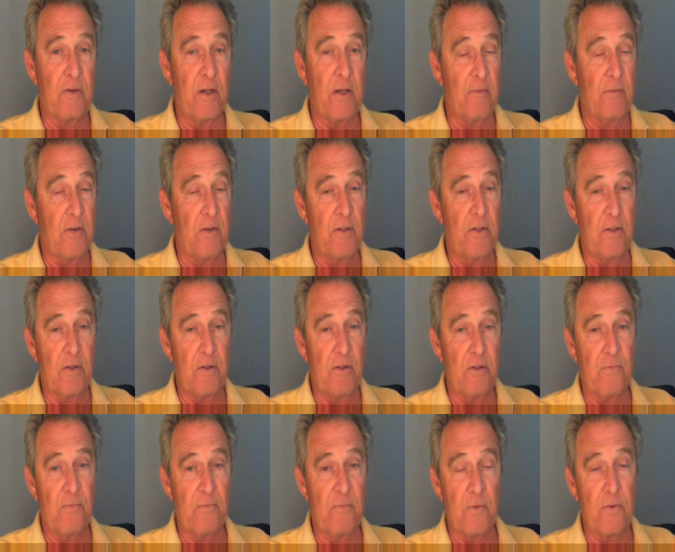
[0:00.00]
elevations
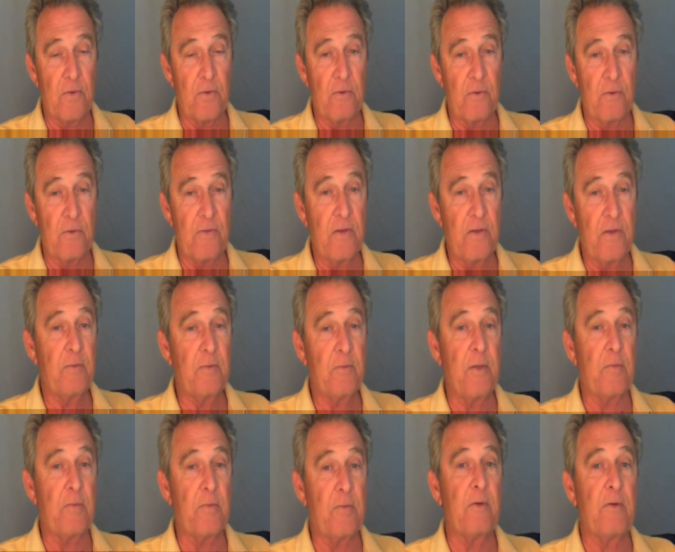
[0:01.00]
for your field
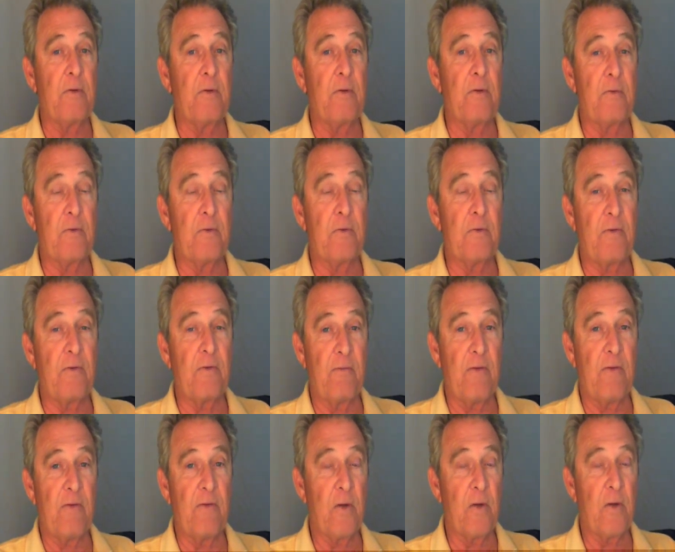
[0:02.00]
people and for your
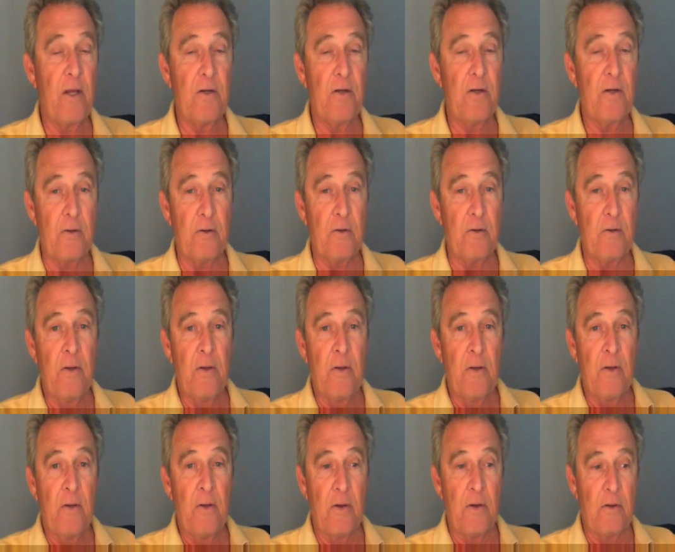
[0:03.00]
fabrication,
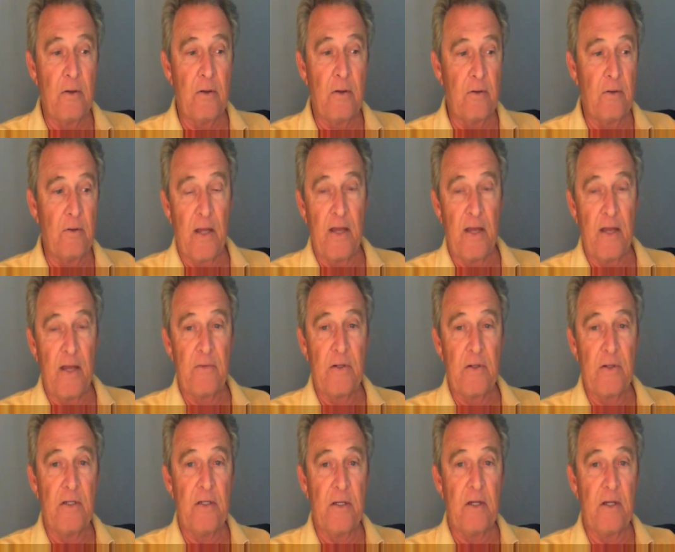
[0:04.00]
you'll have a
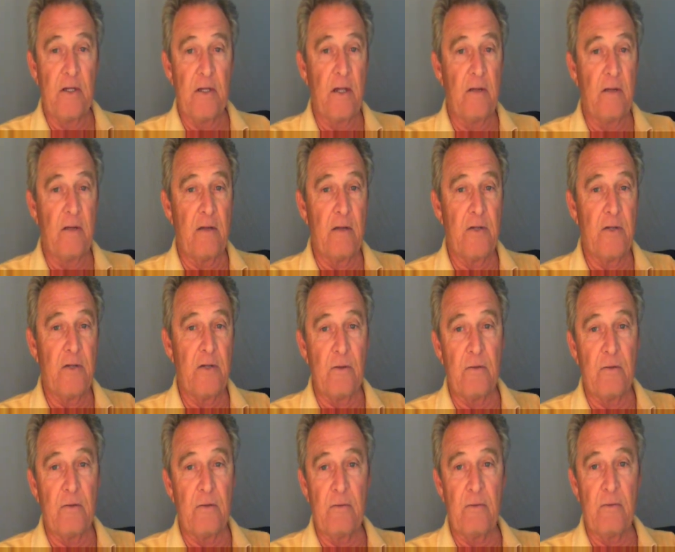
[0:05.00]
detailed
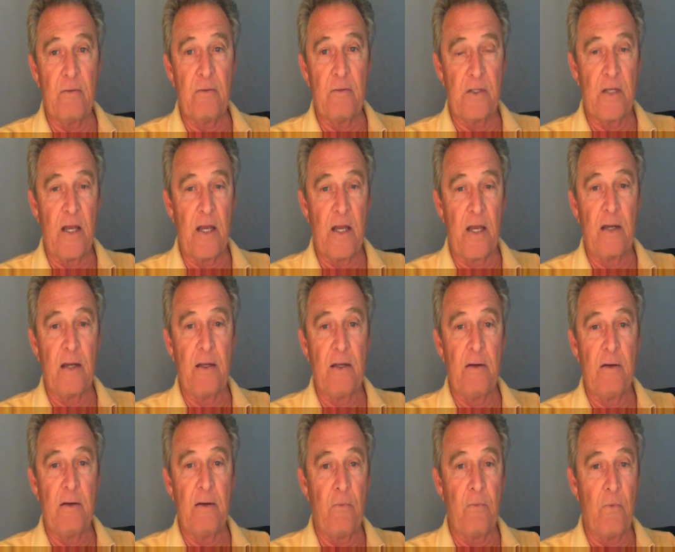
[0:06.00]
elevation of exactly
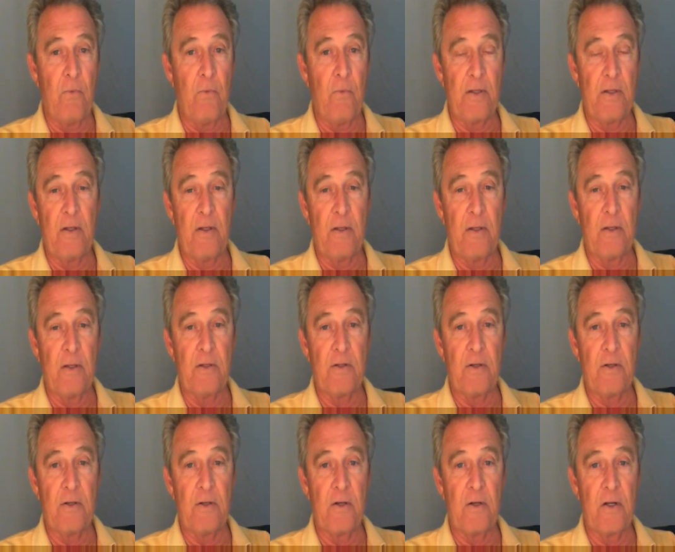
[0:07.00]
what that thing's
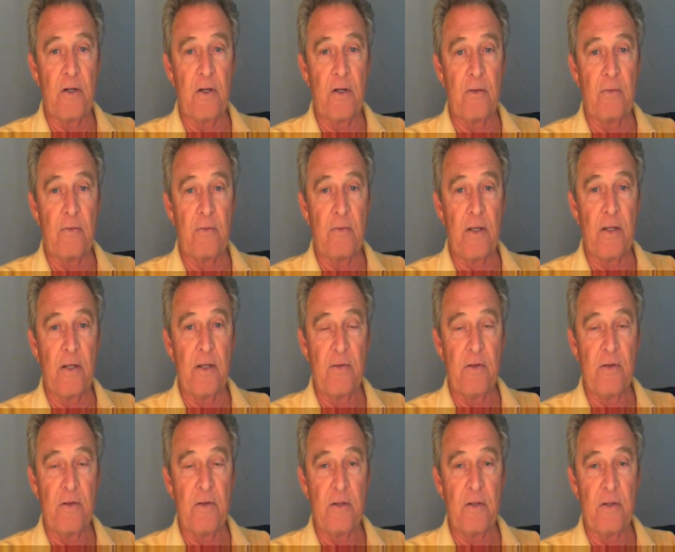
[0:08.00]
going to look like when they
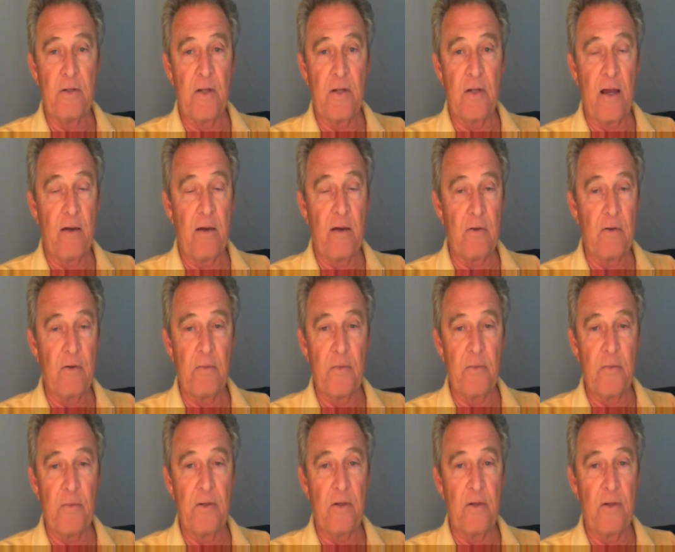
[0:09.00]
finish it, and how they're to
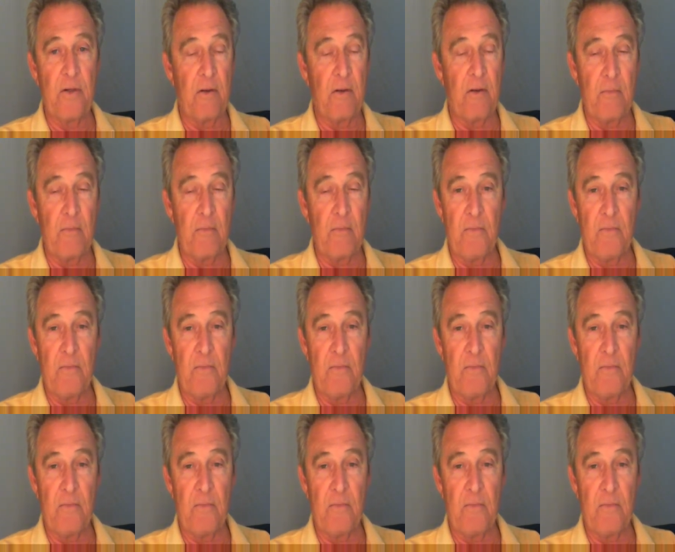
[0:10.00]
build it, and how